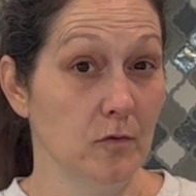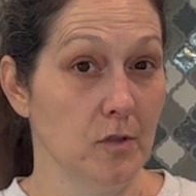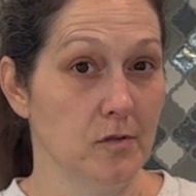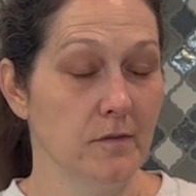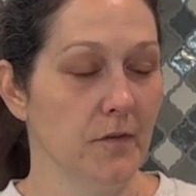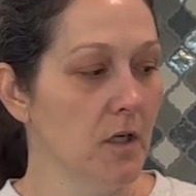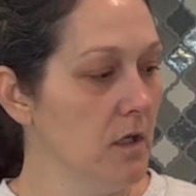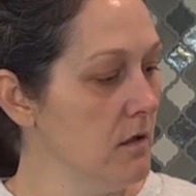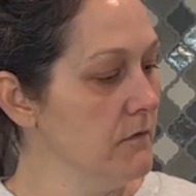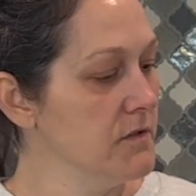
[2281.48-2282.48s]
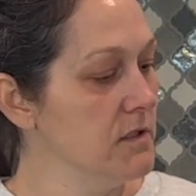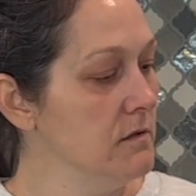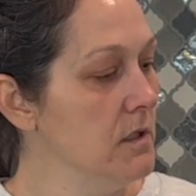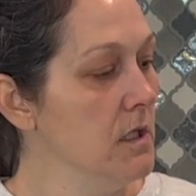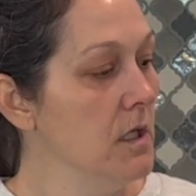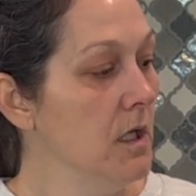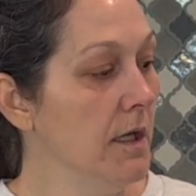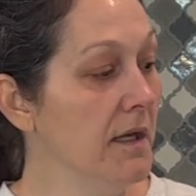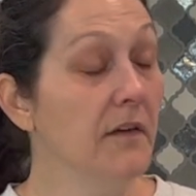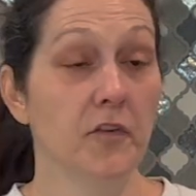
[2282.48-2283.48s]
use them very often.
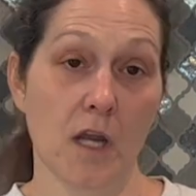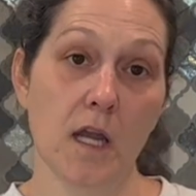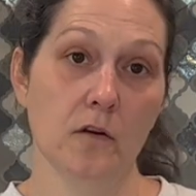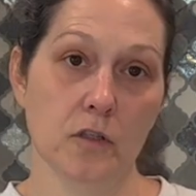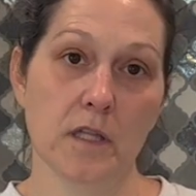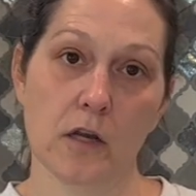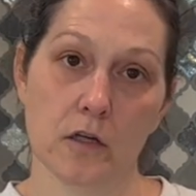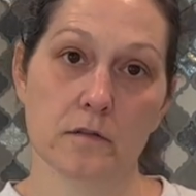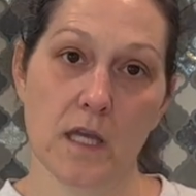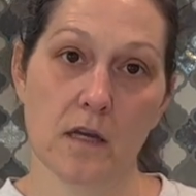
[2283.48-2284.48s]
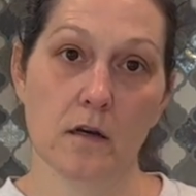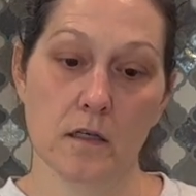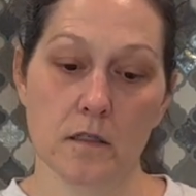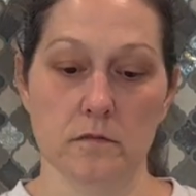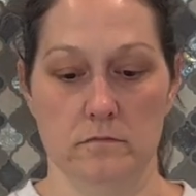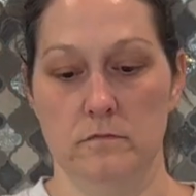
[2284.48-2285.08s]
And I forgot how good they are. They are good.